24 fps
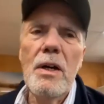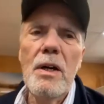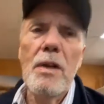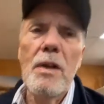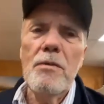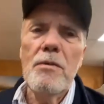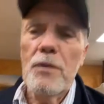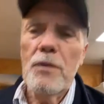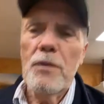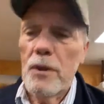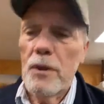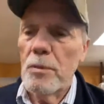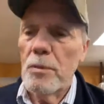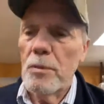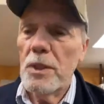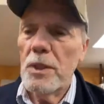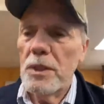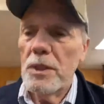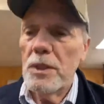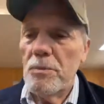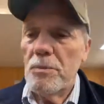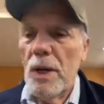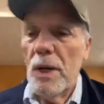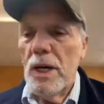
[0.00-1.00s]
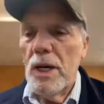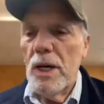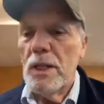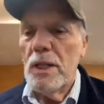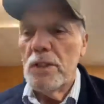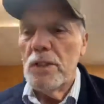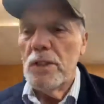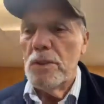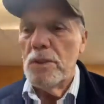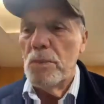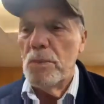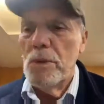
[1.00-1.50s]
firmly in
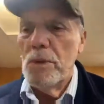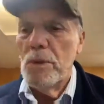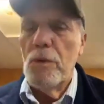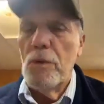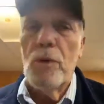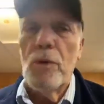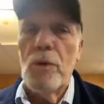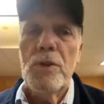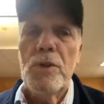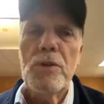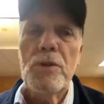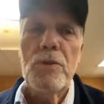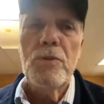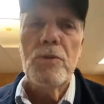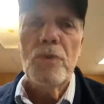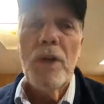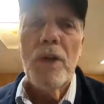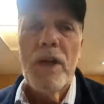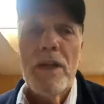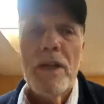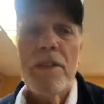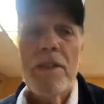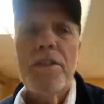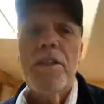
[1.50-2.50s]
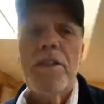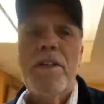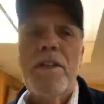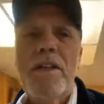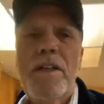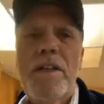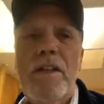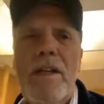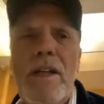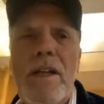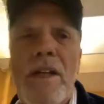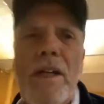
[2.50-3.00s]
mind before you write,
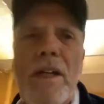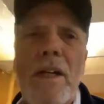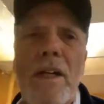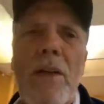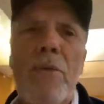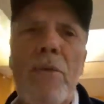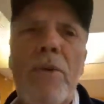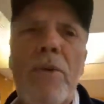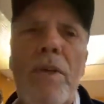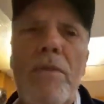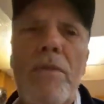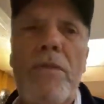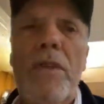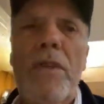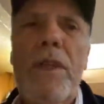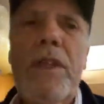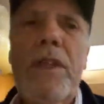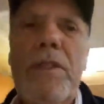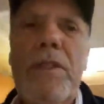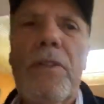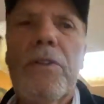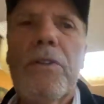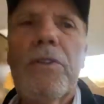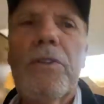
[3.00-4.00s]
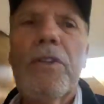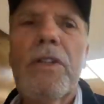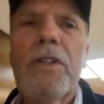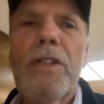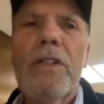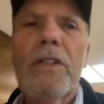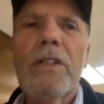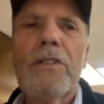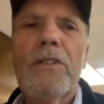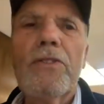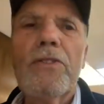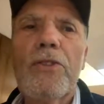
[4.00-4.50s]
reveal
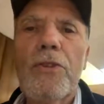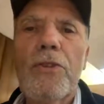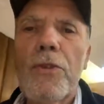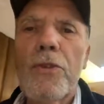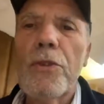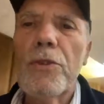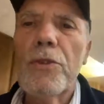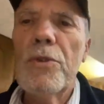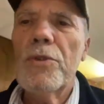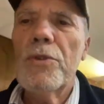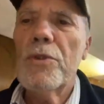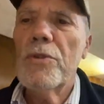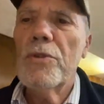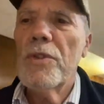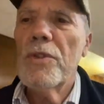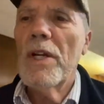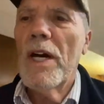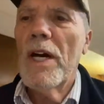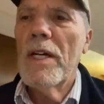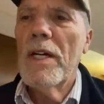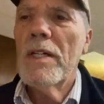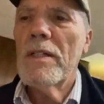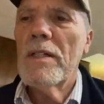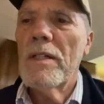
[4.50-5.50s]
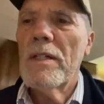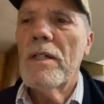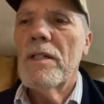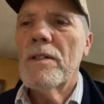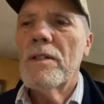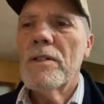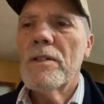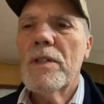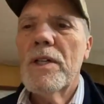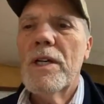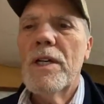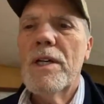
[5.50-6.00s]
things through
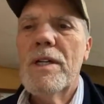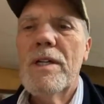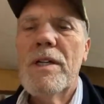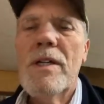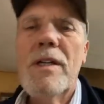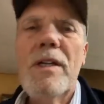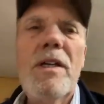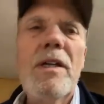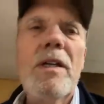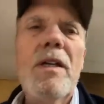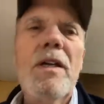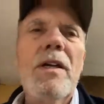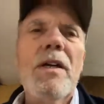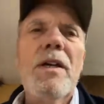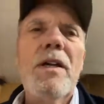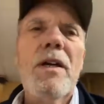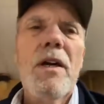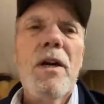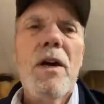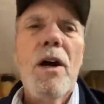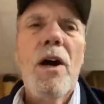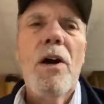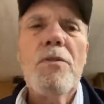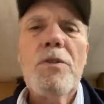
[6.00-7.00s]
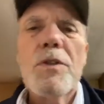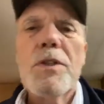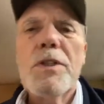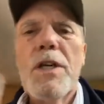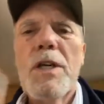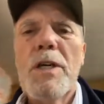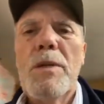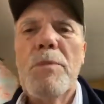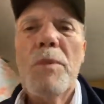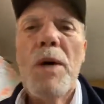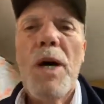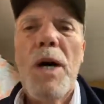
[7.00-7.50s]
dialogue,
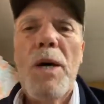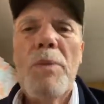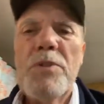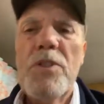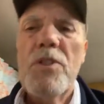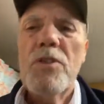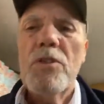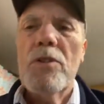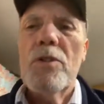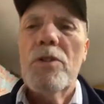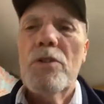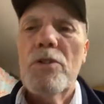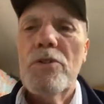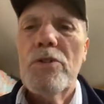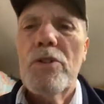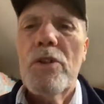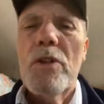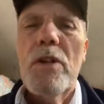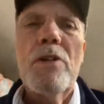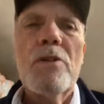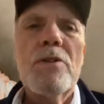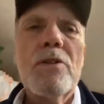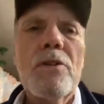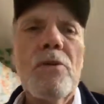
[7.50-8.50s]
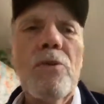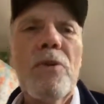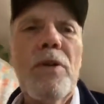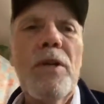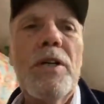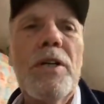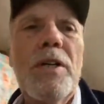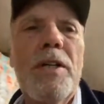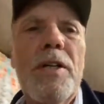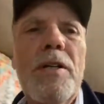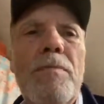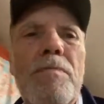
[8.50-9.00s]
overcome obstacles along the
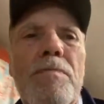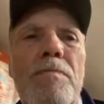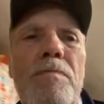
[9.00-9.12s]
way.